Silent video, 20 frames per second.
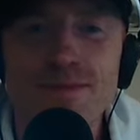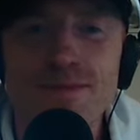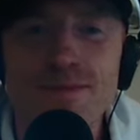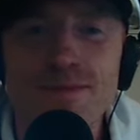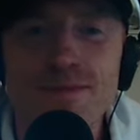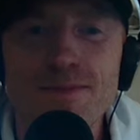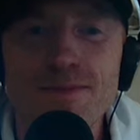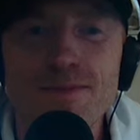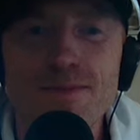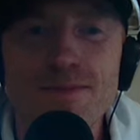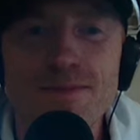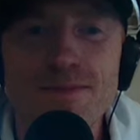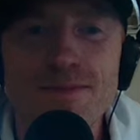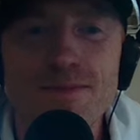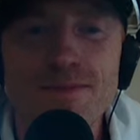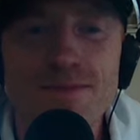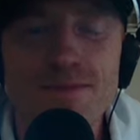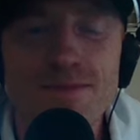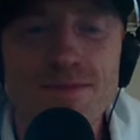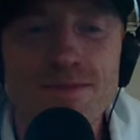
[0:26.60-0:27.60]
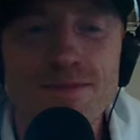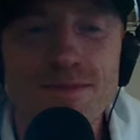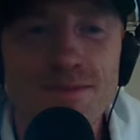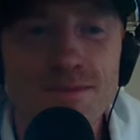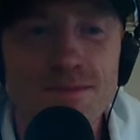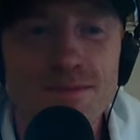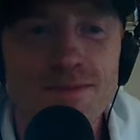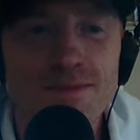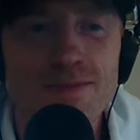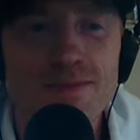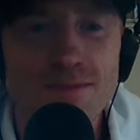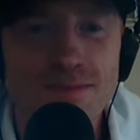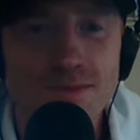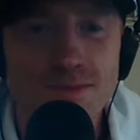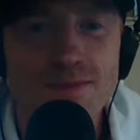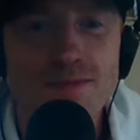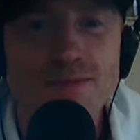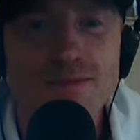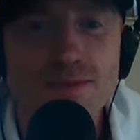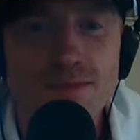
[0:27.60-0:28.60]

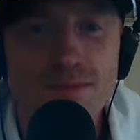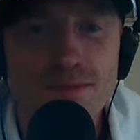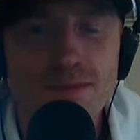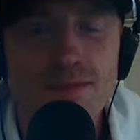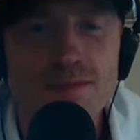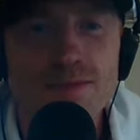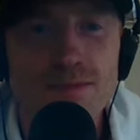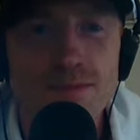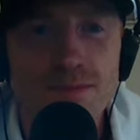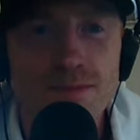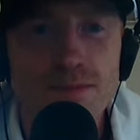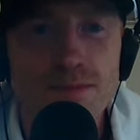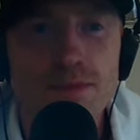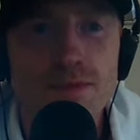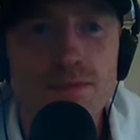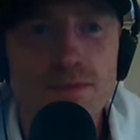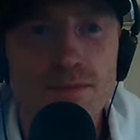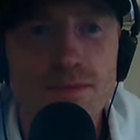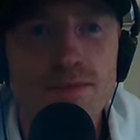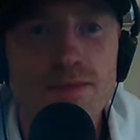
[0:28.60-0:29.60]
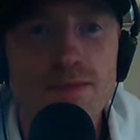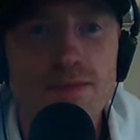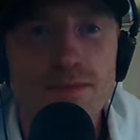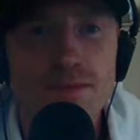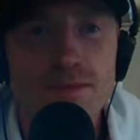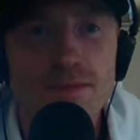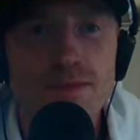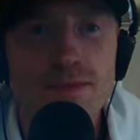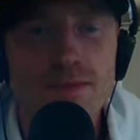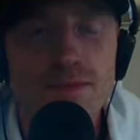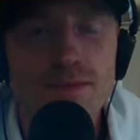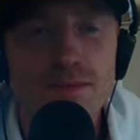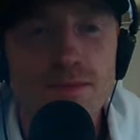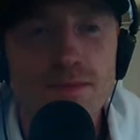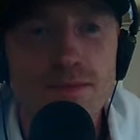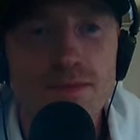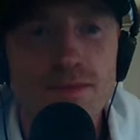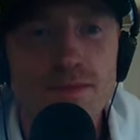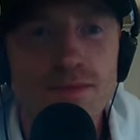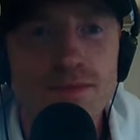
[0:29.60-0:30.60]

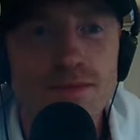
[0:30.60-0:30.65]
(silent)